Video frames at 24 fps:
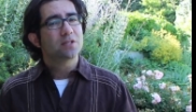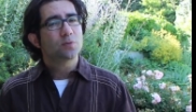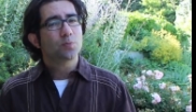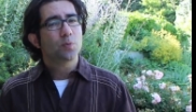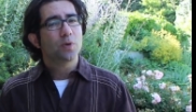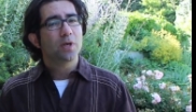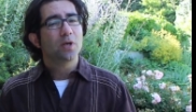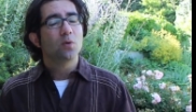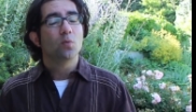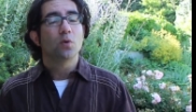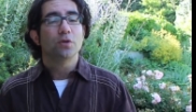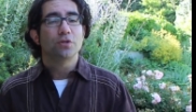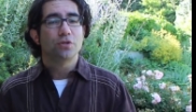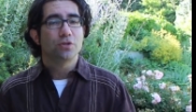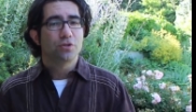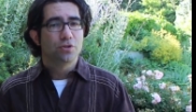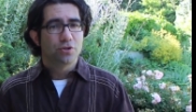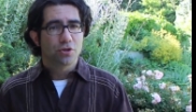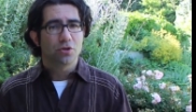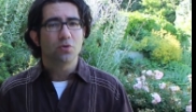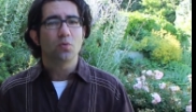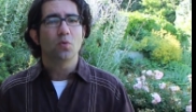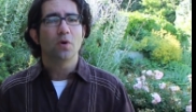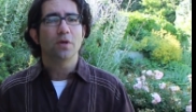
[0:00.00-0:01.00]
the spring, what you
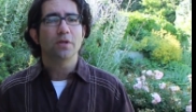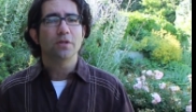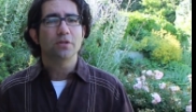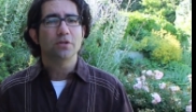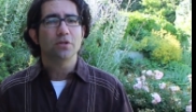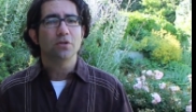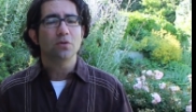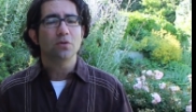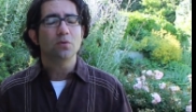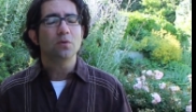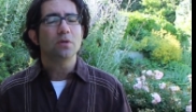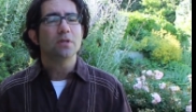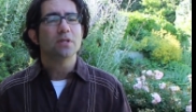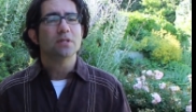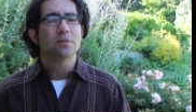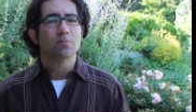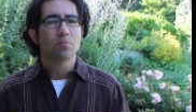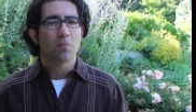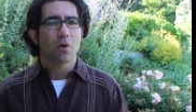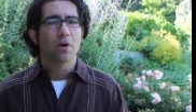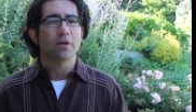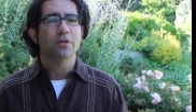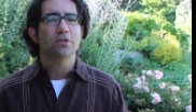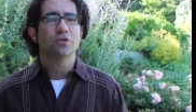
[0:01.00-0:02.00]
do want to do is
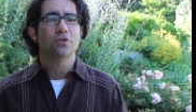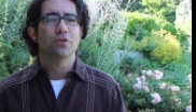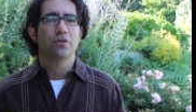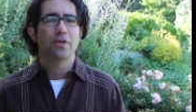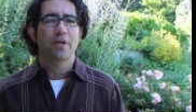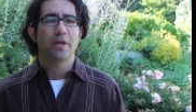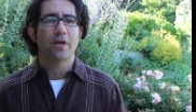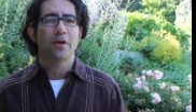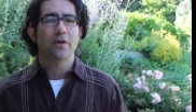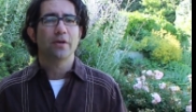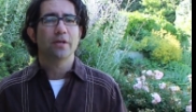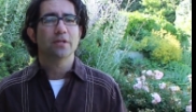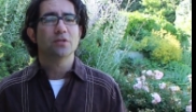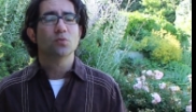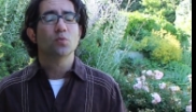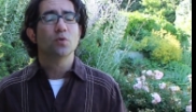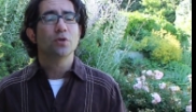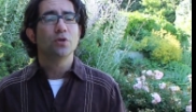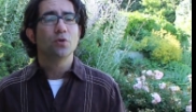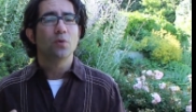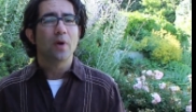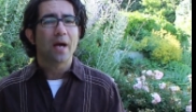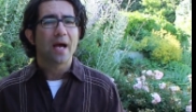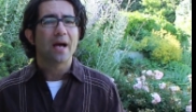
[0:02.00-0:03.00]
monitor the areas where
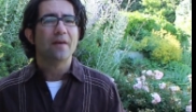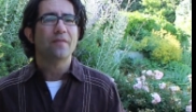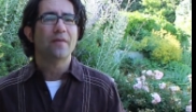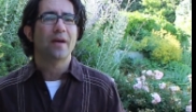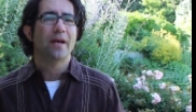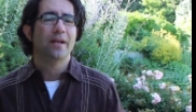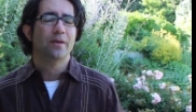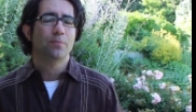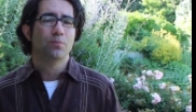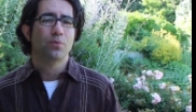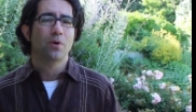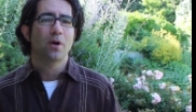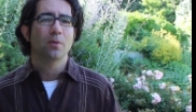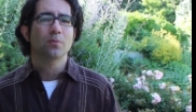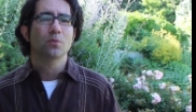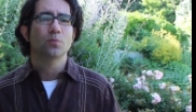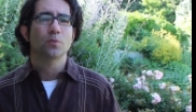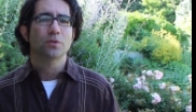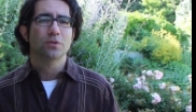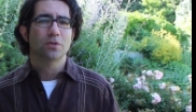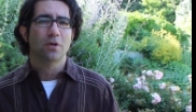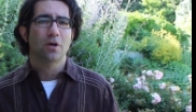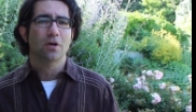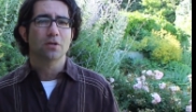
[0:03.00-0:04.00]
you have had a problem
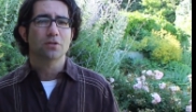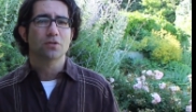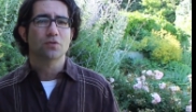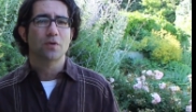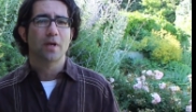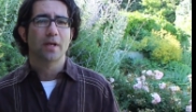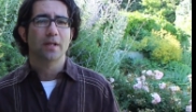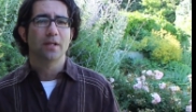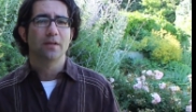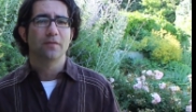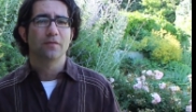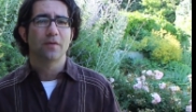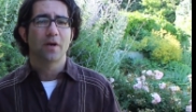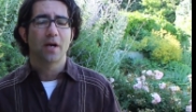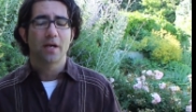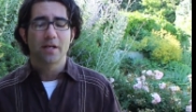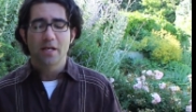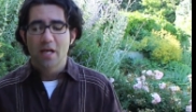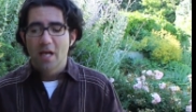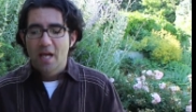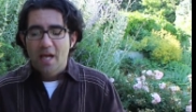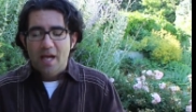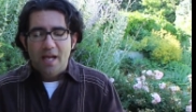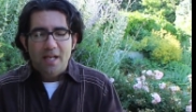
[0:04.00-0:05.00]
with dog strangling vine
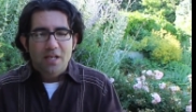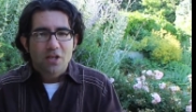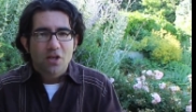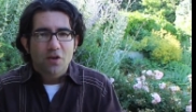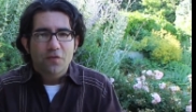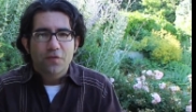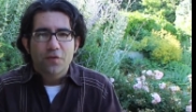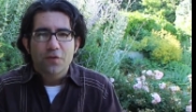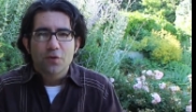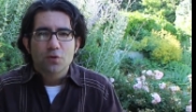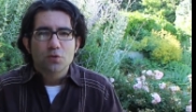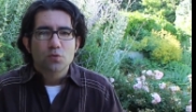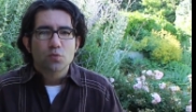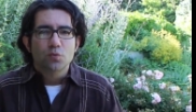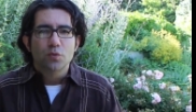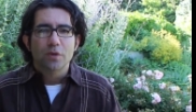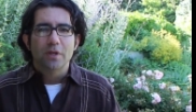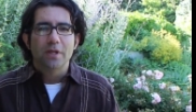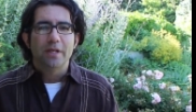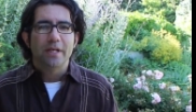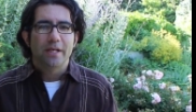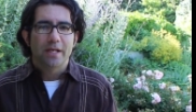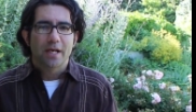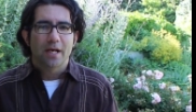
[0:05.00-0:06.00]
and look for those
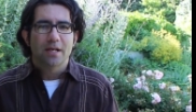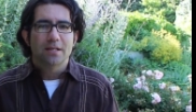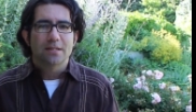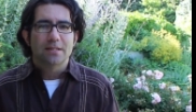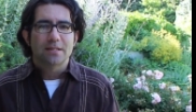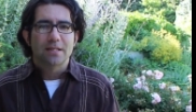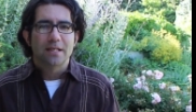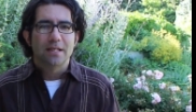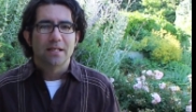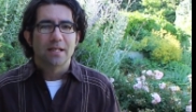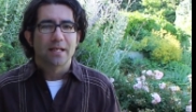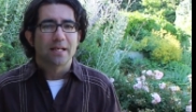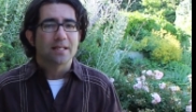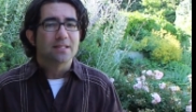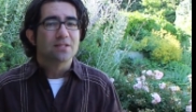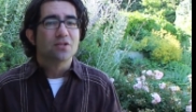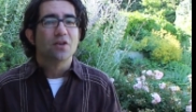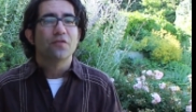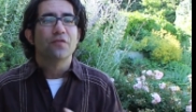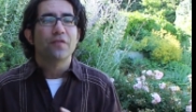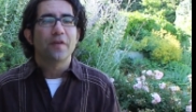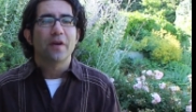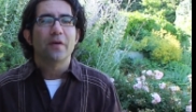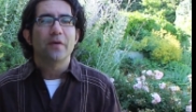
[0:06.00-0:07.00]
really young seedlings.
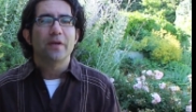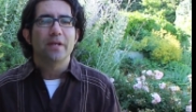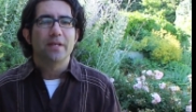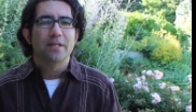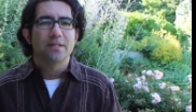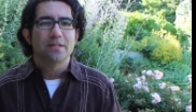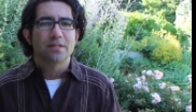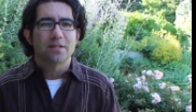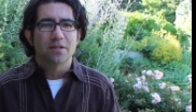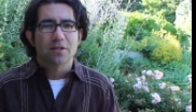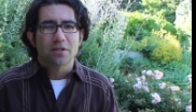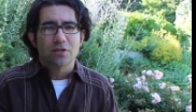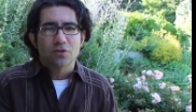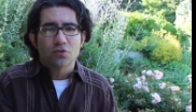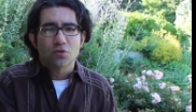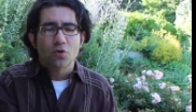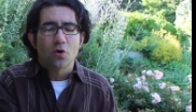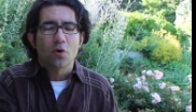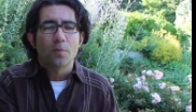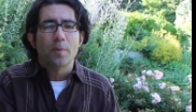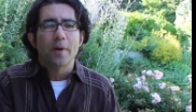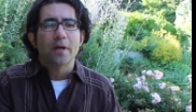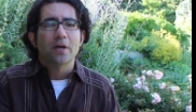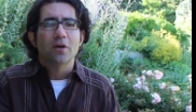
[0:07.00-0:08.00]
They're very easy to
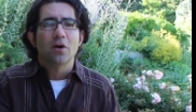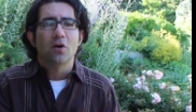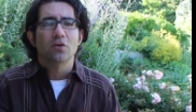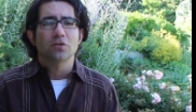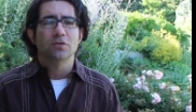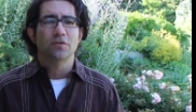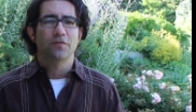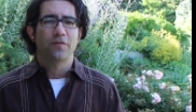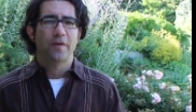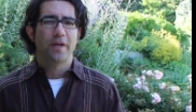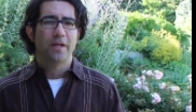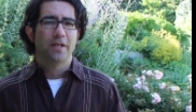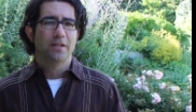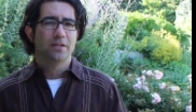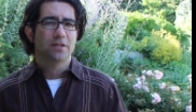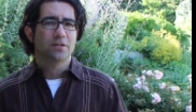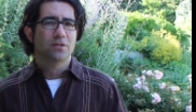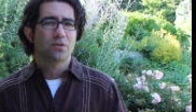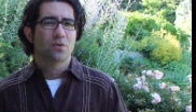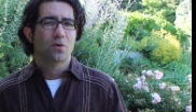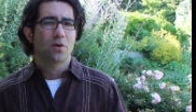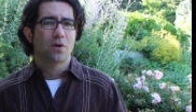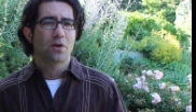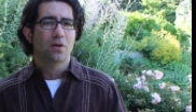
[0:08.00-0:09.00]
control by cultivating the
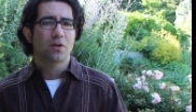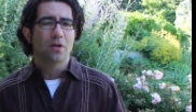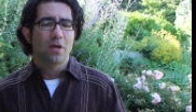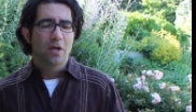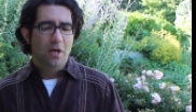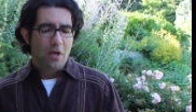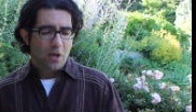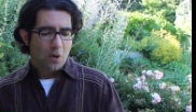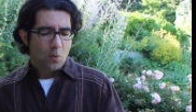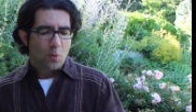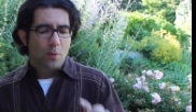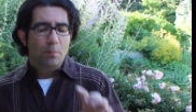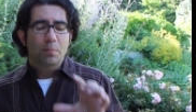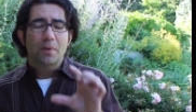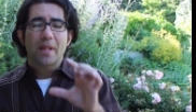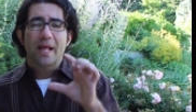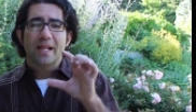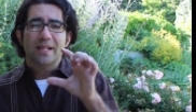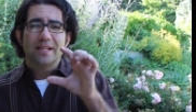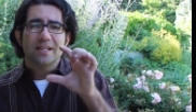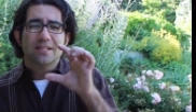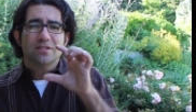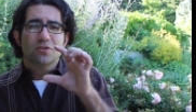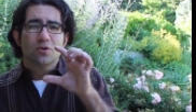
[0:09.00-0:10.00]
soil. When
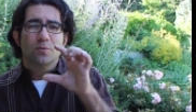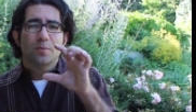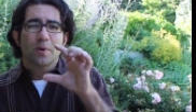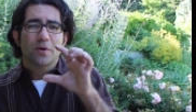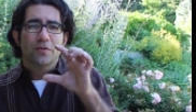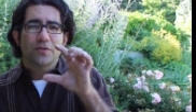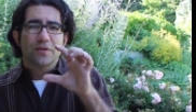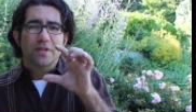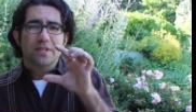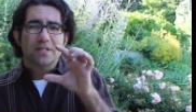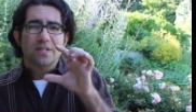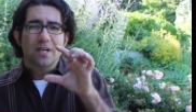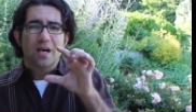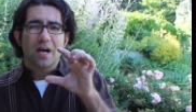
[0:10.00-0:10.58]
plantlets are about this